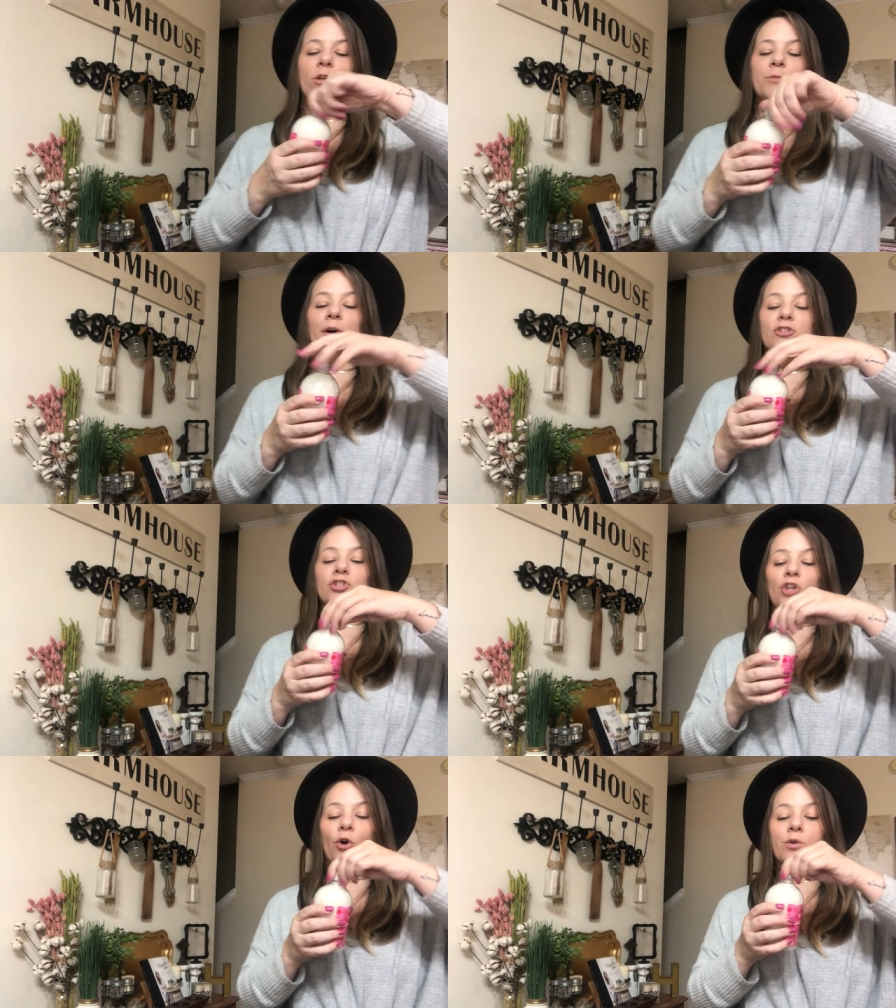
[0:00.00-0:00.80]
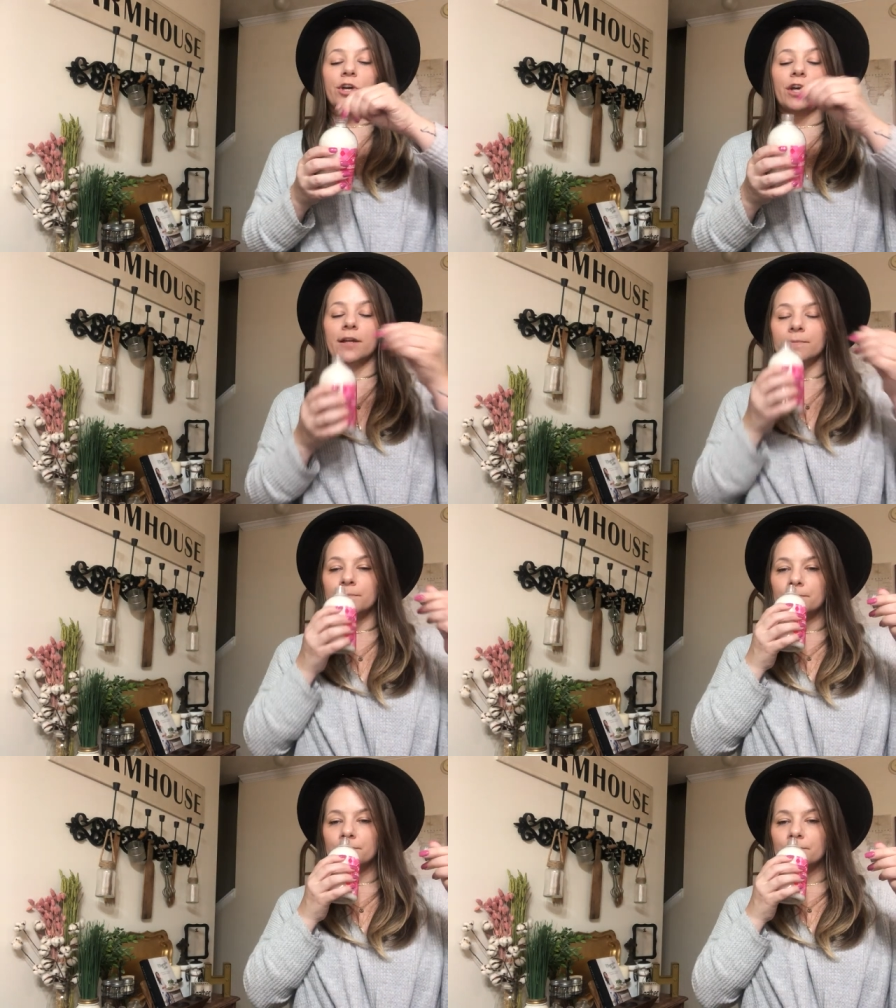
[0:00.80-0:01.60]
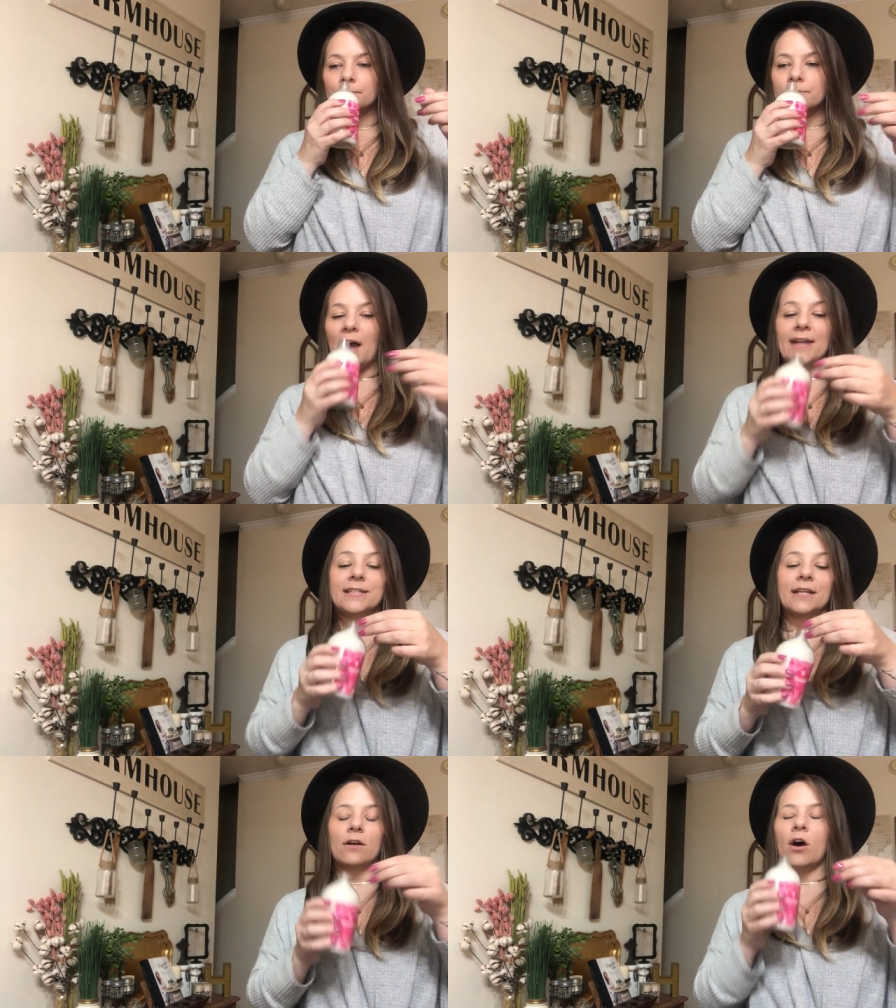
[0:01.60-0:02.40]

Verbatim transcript: which smells so good. No, I did.